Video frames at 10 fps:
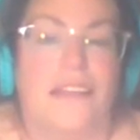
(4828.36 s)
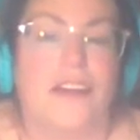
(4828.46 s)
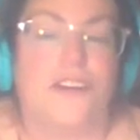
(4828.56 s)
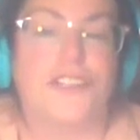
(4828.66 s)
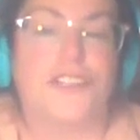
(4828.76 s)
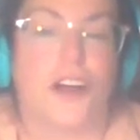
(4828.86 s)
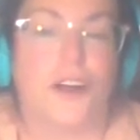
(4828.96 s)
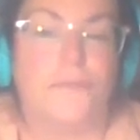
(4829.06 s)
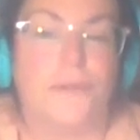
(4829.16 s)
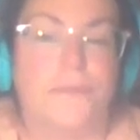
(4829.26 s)
They are
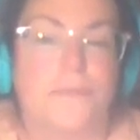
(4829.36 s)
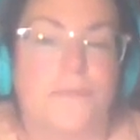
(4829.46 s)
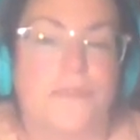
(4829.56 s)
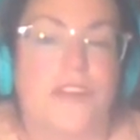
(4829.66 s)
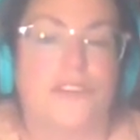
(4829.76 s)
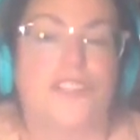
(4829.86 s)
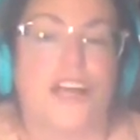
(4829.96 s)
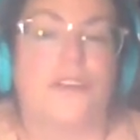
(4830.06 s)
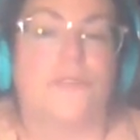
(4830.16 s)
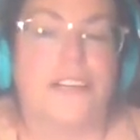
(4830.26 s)
sharp, they're
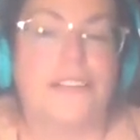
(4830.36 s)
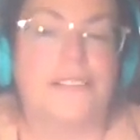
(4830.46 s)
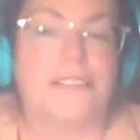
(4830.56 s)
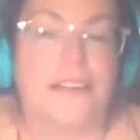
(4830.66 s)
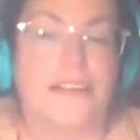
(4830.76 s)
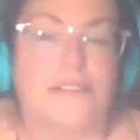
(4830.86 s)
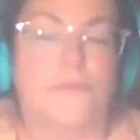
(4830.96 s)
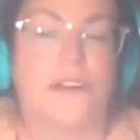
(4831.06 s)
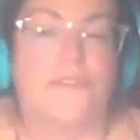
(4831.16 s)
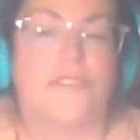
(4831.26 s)
generous, is
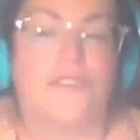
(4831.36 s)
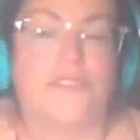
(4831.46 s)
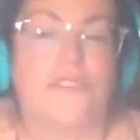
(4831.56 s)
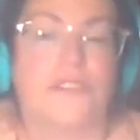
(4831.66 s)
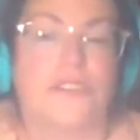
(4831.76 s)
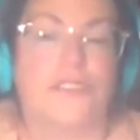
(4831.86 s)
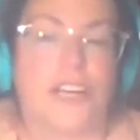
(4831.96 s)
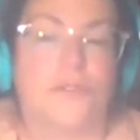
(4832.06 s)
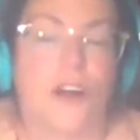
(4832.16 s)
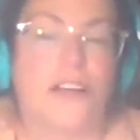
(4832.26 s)
one of their
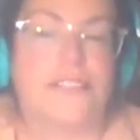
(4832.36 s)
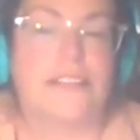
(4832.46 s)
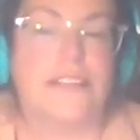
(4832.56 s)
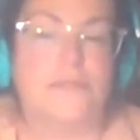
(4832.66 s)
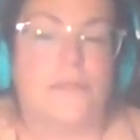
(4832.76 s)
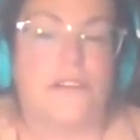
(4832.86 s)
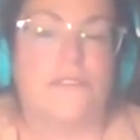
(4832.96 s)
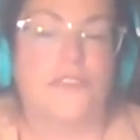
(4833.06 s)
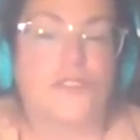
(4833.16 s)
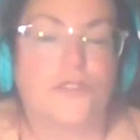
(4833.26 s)
generosity is one of
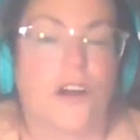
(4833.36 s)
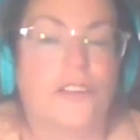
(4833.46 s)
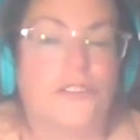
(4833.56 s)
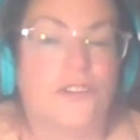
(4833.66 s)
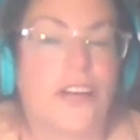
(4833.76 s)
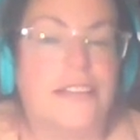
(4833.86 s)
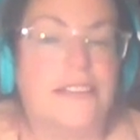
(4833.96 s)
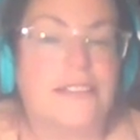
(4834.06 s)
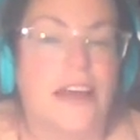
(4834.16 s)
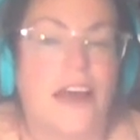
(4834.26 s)
their strong
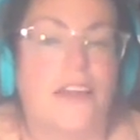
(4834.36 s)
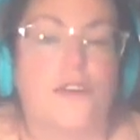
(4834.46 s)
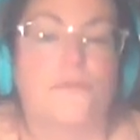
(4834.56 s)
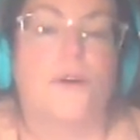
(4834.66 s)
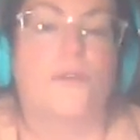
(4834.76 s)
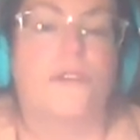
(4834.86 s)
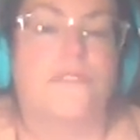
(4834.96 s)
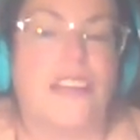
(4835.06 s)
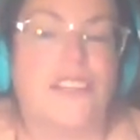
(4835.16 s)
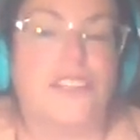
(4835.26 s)
traits. They're
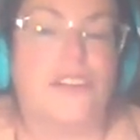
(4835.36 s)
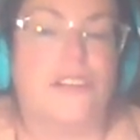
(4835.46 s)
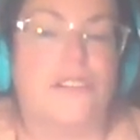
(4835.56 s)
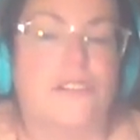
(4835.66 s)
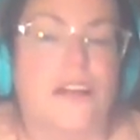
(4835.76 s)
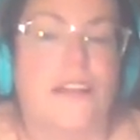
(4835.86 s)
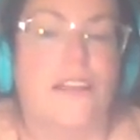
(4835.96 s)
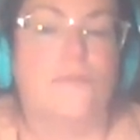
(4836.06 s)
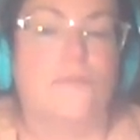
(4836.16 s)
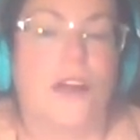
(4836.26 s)
motivational,
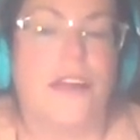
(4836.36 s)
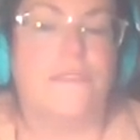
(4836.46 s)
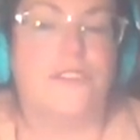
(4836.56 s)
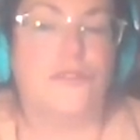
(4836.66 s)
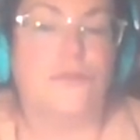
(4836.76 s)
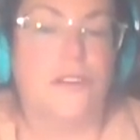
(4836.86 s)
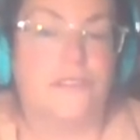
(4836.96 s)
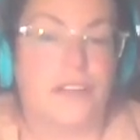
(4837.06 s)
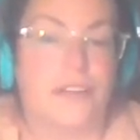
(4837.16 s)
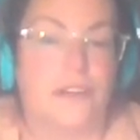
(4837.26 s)
they're brave and
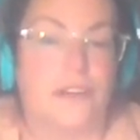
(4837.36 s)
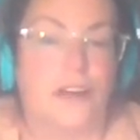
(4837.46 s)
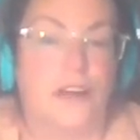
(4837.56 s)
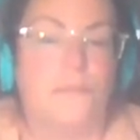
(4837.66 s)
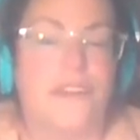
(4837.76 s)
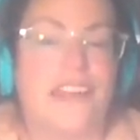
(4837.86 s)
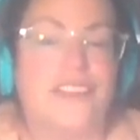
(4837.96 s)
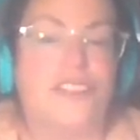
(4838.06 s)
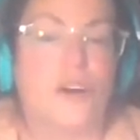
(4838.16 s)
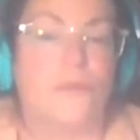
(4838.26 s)
driven, but they
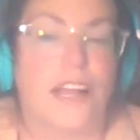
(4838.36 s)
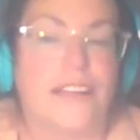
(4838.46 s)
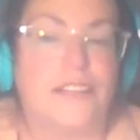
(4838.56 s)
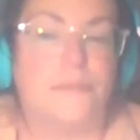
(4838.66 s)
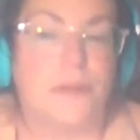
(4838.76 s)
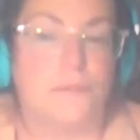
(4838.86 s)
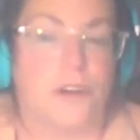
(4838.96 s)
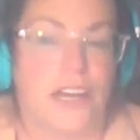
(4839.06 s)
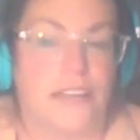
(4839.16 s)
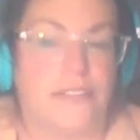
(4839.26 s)
don't like to be
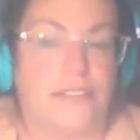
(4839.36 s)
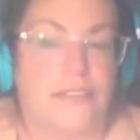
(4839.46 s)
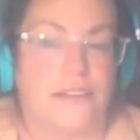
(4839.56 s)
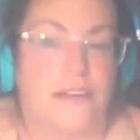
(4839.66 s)
praised.